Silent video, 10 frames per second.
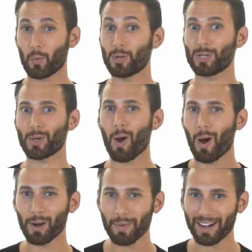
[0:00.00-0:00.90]
which is
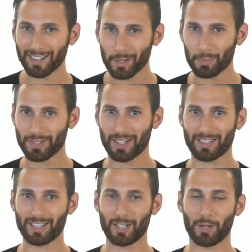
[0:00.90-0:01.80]
automatically
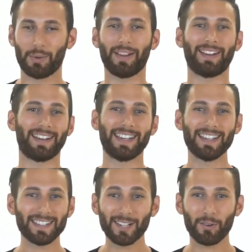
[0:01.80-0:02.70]
presented to you in an
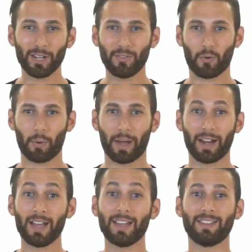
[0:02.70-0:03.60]
easy-to-read format